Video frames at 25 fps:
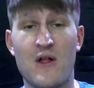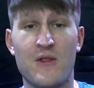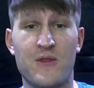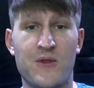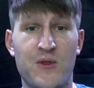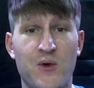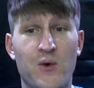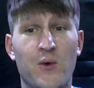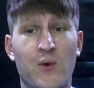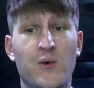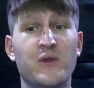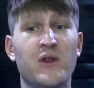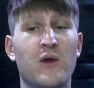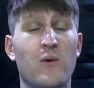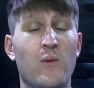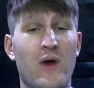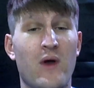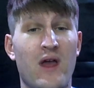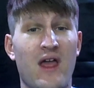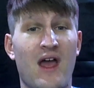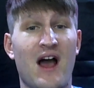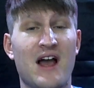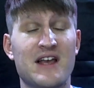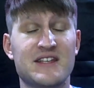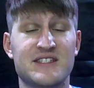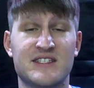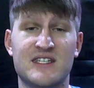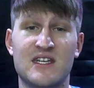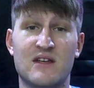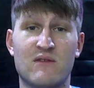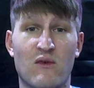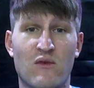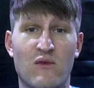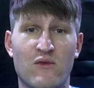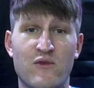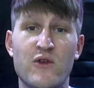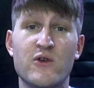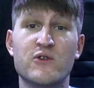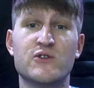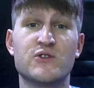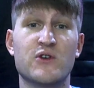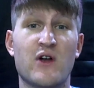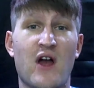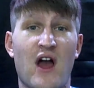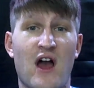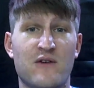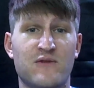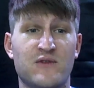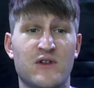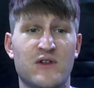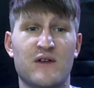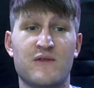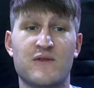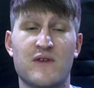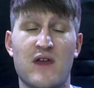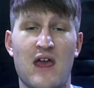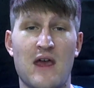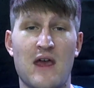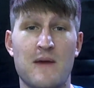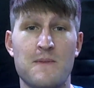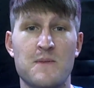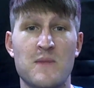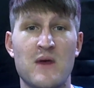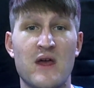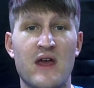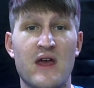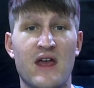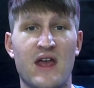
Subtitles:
The only way I see of a future Half-Life game